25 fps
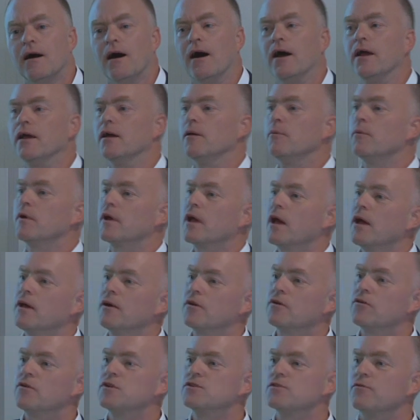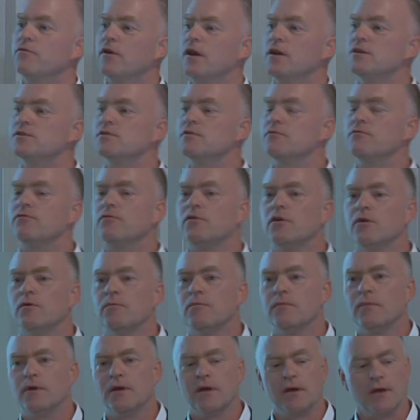Hi, I'm Chris de Vreeze
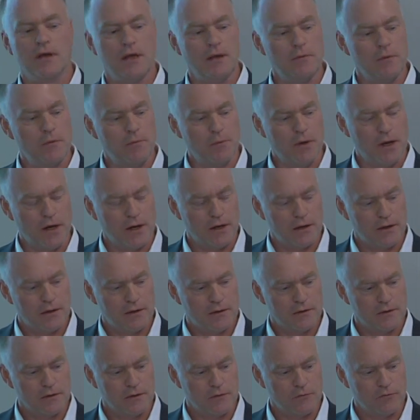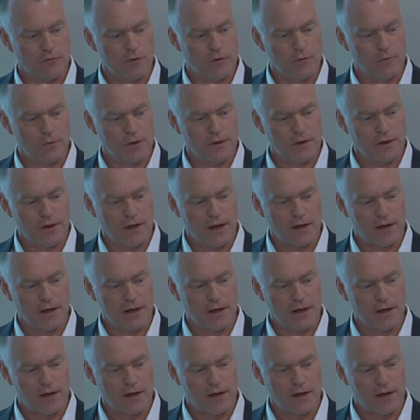from EBPI, a firm in the